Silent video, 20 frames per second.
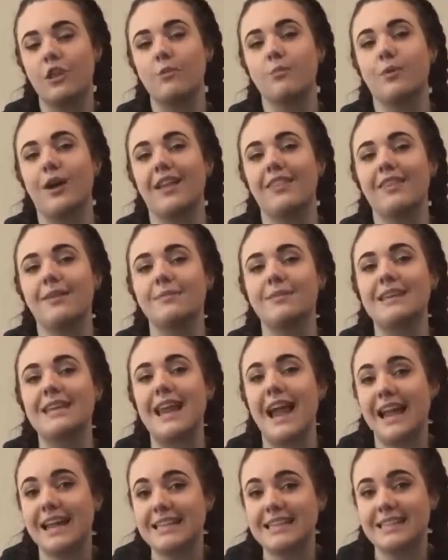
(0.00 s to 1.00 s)
that you braid
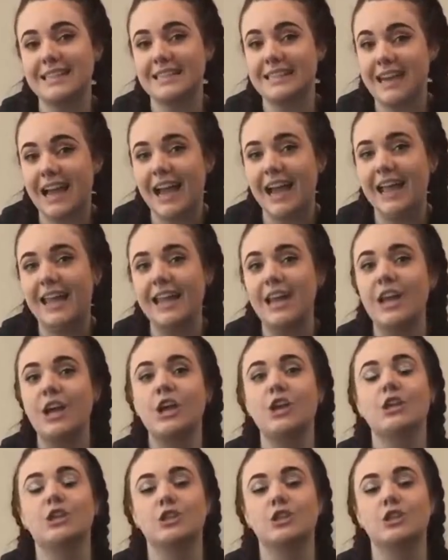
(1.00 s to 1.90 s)
them nice and tight,